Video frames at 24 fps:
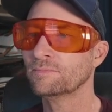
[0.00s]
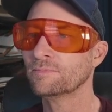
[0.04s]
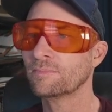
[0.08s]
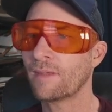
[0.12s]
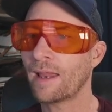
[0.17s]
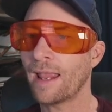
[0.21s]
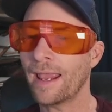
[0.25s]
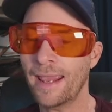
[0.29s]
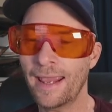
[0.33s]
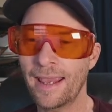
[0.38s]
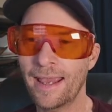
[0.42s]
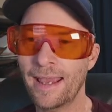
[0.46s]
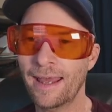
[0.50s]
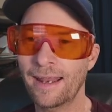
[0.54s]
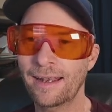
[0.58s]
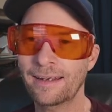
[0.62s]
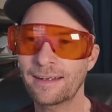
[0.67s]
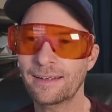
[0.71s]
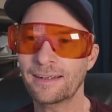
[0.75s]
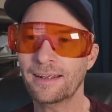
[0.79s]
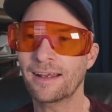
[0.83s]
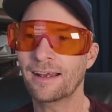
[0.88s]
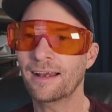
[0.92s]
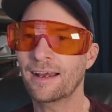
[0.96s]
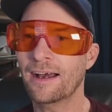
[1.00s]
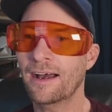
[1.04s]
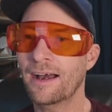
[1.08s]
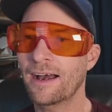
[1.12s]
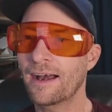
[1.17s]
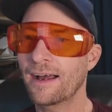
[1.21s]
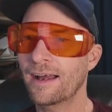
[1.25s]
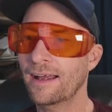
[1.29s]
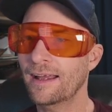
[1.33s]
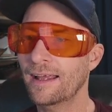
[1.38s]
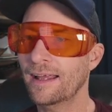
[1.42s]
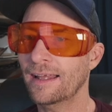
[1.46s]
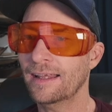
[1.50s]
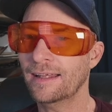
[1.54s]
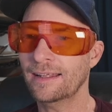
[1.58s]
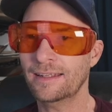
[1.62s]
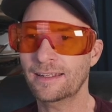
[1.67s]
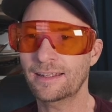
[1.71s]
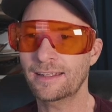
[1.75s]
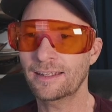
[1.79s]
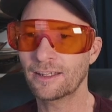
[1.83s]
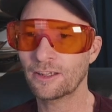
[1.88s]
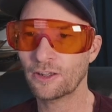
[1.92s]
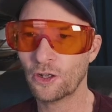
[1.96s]
And
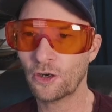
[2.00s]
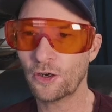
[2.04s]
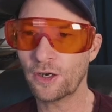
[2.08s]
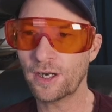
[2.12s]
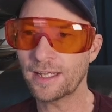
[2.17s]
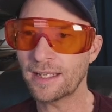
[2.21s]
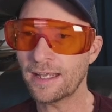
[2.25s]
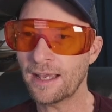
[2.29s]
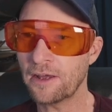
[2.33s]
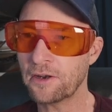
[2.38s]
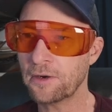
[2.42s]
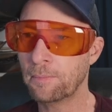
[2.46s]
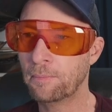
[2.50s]
learning how